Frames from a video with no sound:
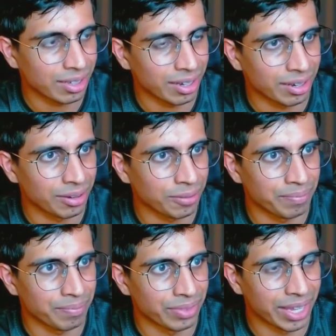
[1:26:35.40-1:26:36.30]

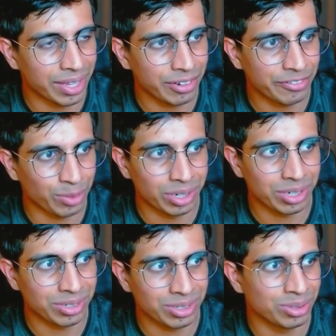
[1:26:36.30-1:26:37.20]
um, they can
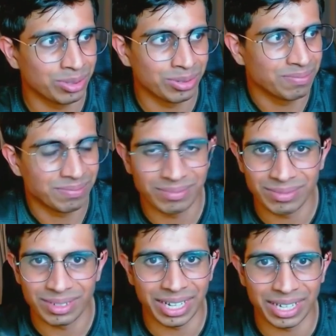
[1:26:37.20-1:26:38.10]
afford to
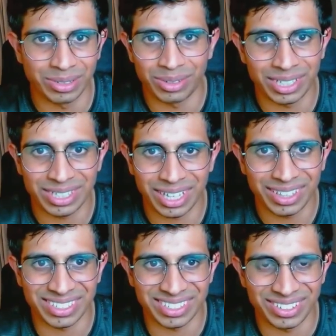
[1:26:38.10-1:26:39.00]
like do things like
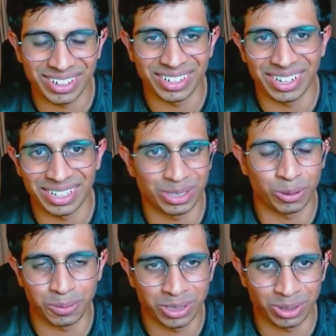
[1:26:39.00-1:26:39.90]
this, right? Like just
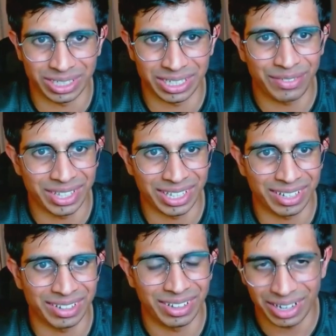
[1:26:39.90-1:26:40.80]
open sourcing
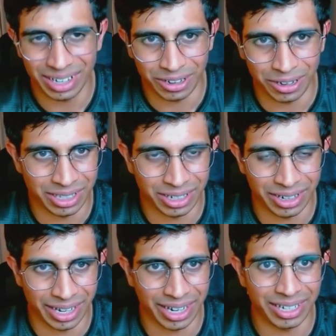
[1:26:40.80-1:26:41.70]
everything uh, in their
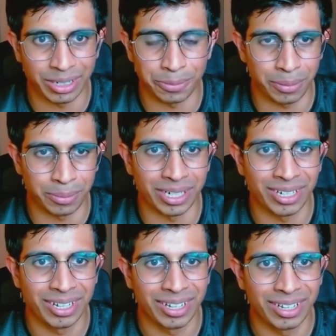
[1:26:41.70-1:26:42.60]
AI department
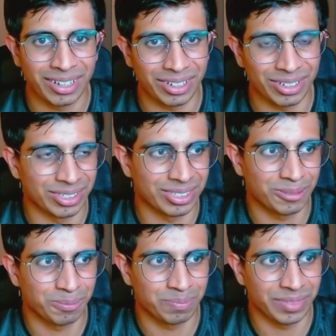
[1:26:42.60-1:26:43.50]

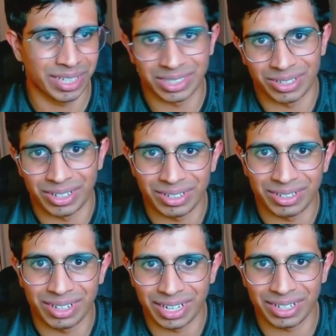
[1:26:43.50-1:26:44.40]
because it's not
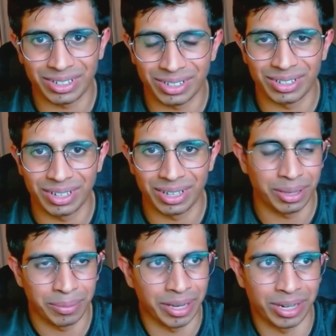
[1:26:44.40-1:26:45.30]
like it,
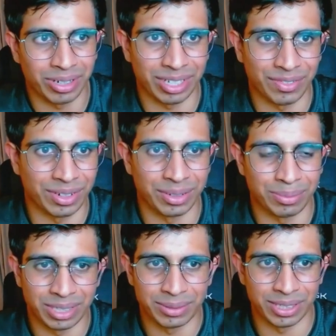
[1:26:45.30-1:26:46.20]
it, may not
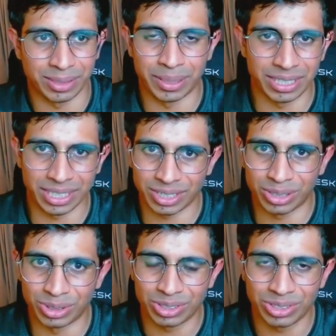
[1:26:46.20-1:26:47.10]
even just be such a
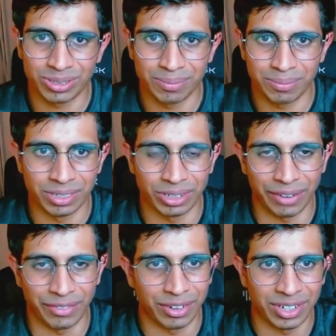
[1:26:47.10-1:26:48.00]
huge
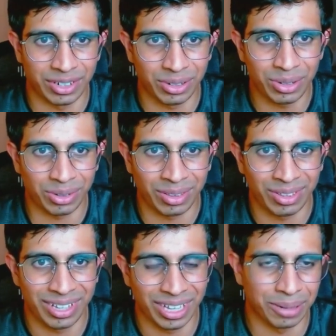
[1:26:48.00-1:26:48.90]
driver of their growth
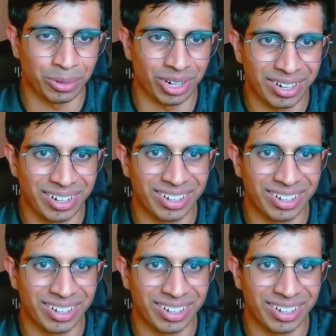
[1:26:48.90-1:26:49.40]
anymore,